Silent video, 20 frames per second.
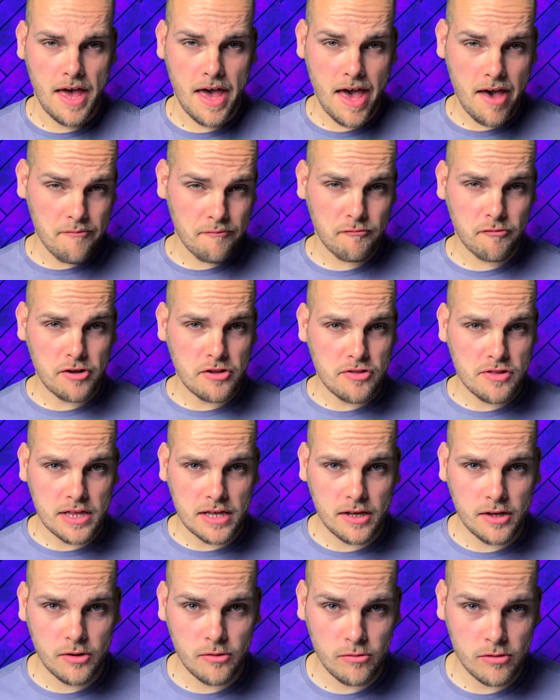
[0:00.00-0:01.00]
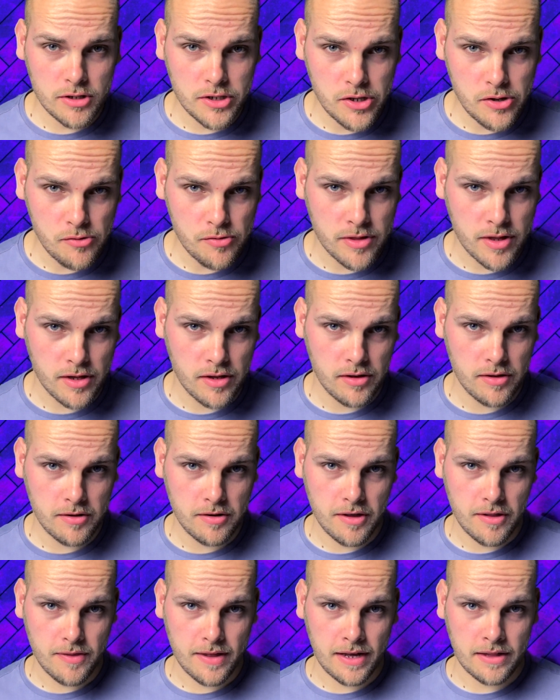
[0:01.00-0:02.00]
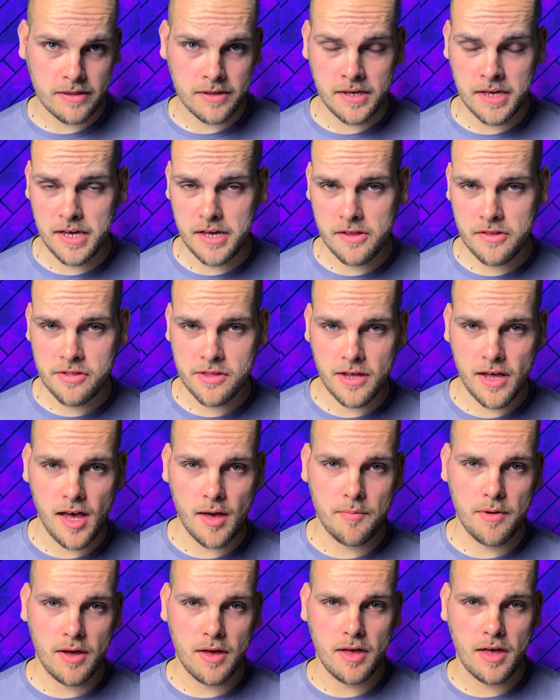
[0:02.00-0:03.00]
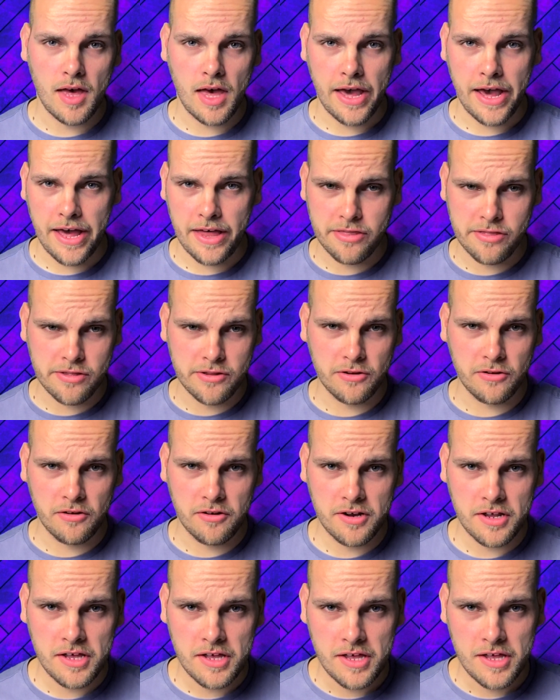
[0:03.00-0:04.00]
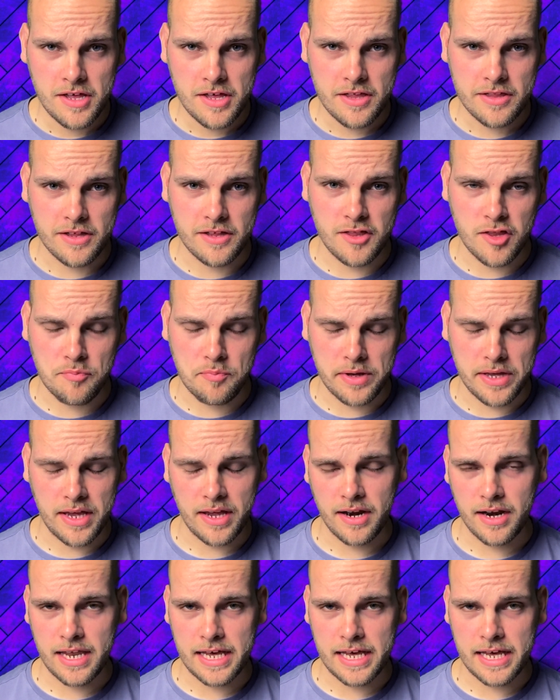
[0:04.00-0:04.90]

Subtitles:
every single U-turn that Keir Starmer has done since being